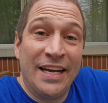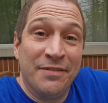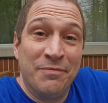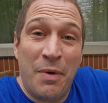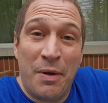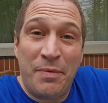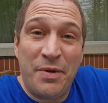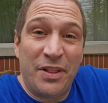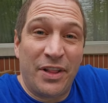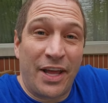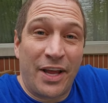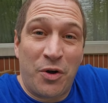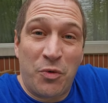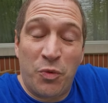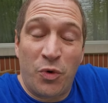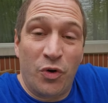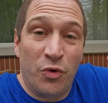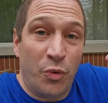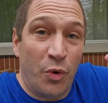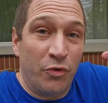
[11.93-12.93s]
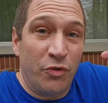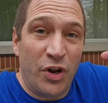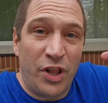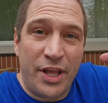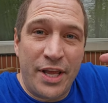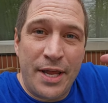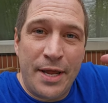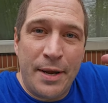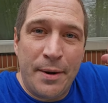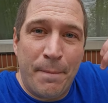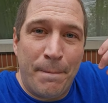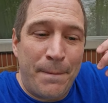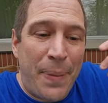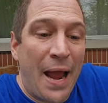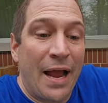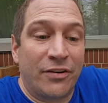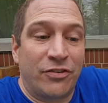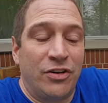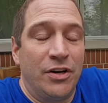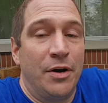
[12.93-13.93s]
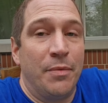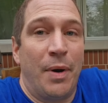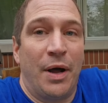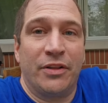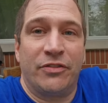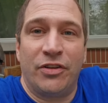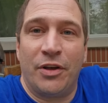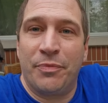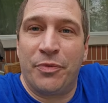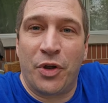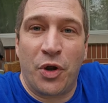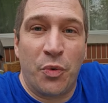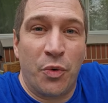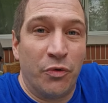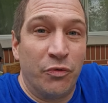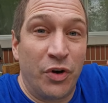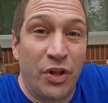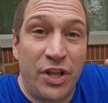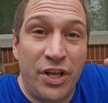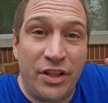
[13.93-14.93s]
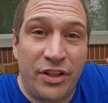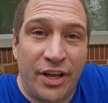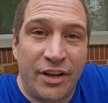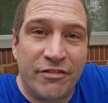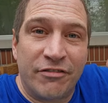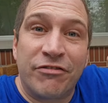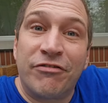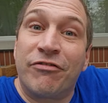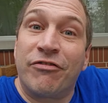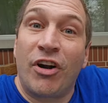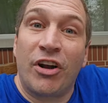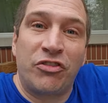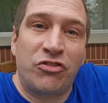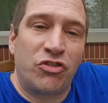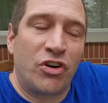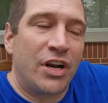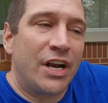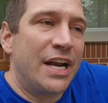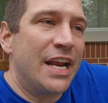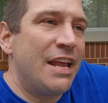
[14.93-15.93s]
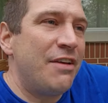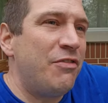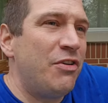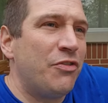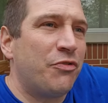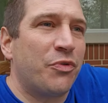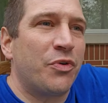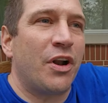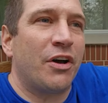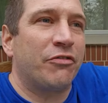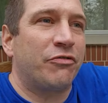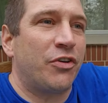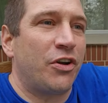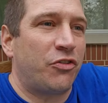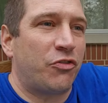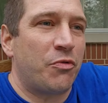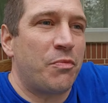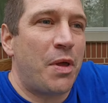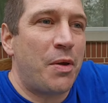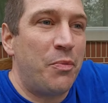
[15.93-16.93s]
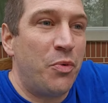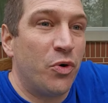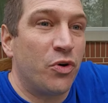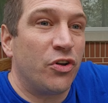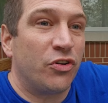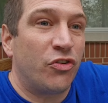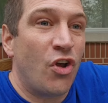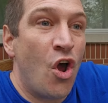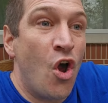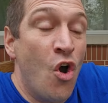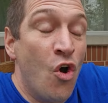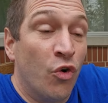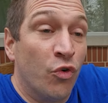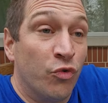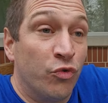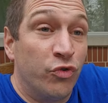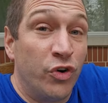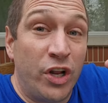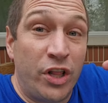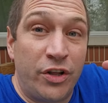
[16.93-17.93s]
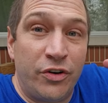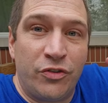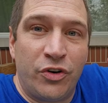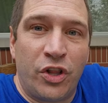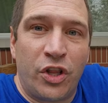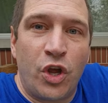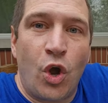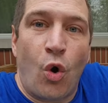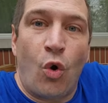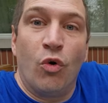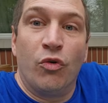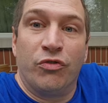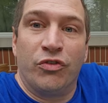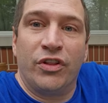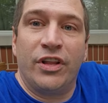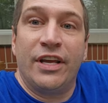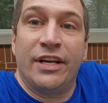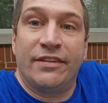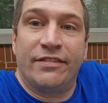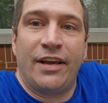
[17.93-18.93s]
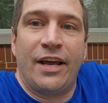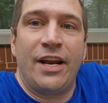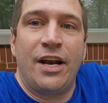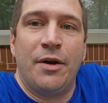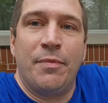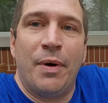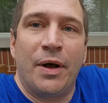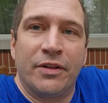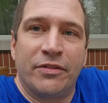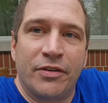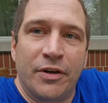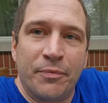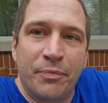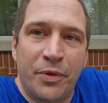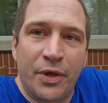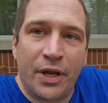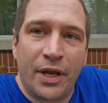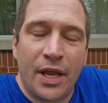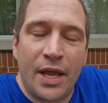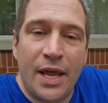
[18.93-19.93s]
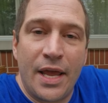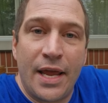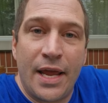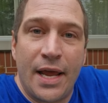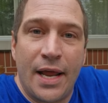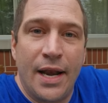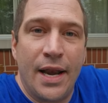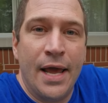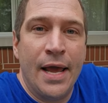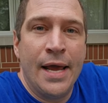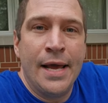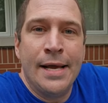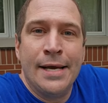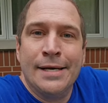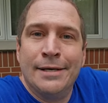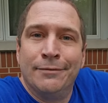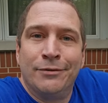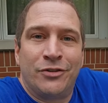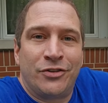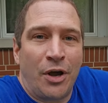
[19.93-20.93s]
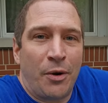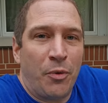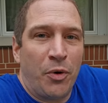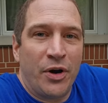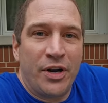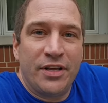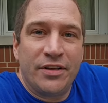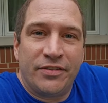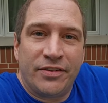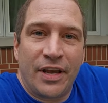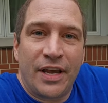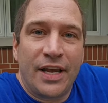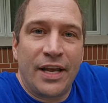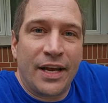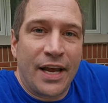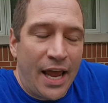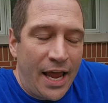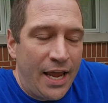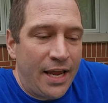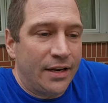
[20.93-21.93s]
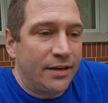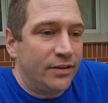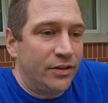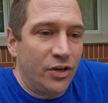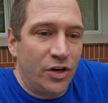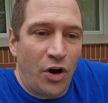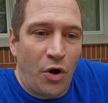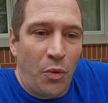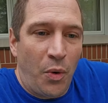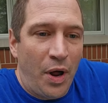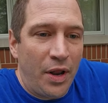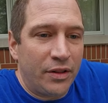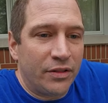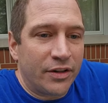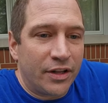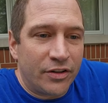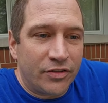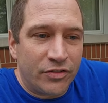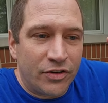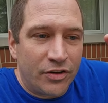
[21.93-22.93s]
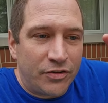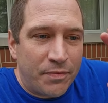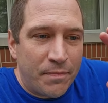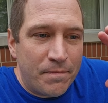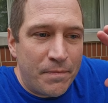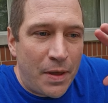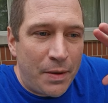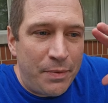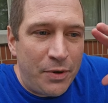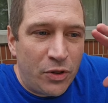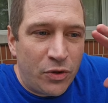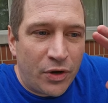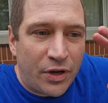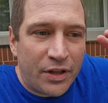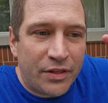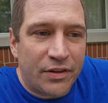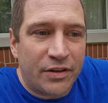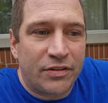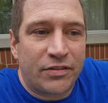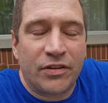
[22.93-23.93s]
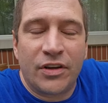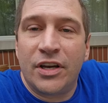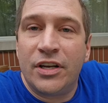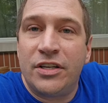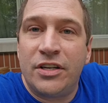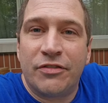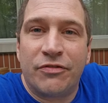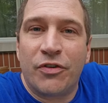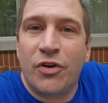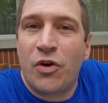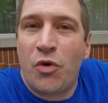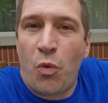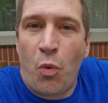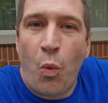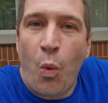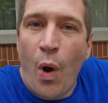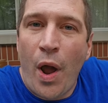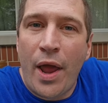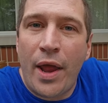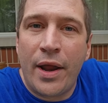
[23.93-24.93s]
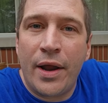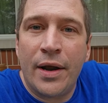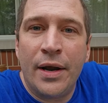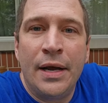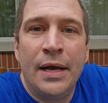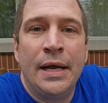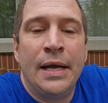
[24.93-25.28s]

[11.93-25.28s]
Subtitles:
maybe like we're really passionate about something. We're really like frustrated. Even if we're not frustrated, maybe we're just really, really overly excited about something. And someone is saying, hey, you know what? Let's maybe look at this a different way.